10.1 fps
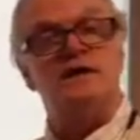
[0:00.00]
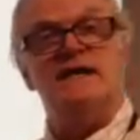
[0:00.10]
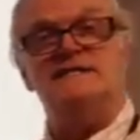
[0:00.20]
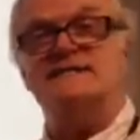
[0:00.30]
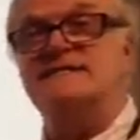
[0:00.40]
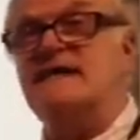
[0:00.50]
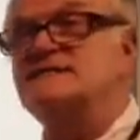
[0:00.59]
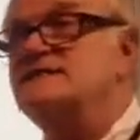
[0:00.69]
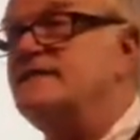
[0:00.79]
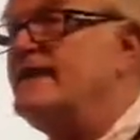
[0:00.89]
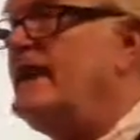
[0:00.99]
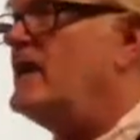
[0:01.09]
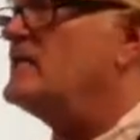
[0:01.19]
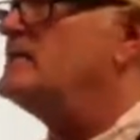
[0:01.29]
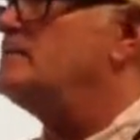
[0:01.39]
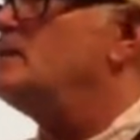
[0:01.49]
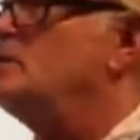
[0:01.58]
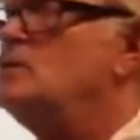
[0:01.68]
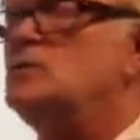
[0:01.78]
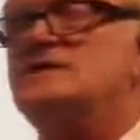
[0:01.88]
less dense than the air, and the
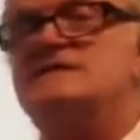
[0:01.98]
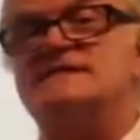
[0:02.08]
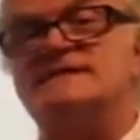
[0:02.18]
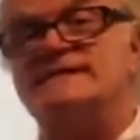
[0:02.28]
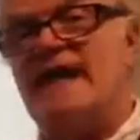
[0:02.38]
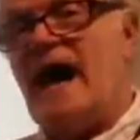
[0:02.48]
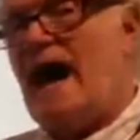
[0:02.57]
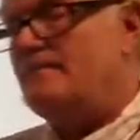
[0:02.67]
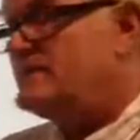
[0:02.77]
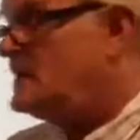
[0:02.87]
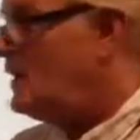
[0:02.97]
balloon would stop